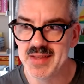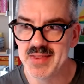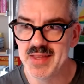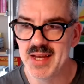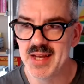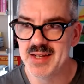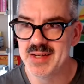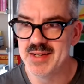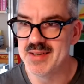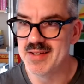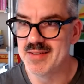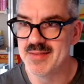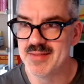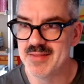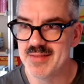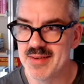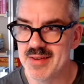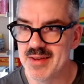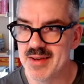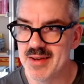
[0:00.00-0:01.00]
And
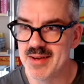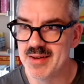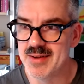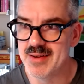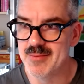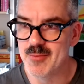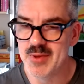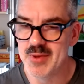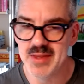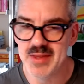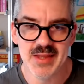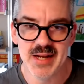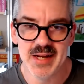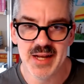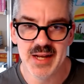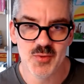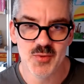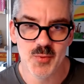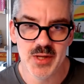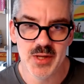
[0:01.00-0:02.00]
then within the
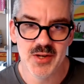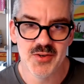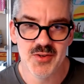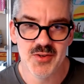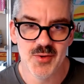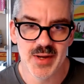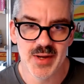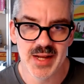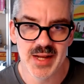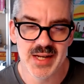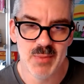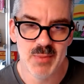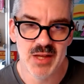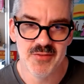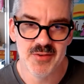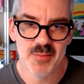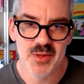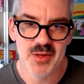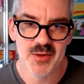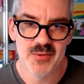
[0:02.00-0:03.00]
next week or two, I got an email
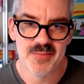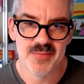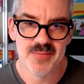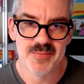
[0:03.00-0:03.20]
from you.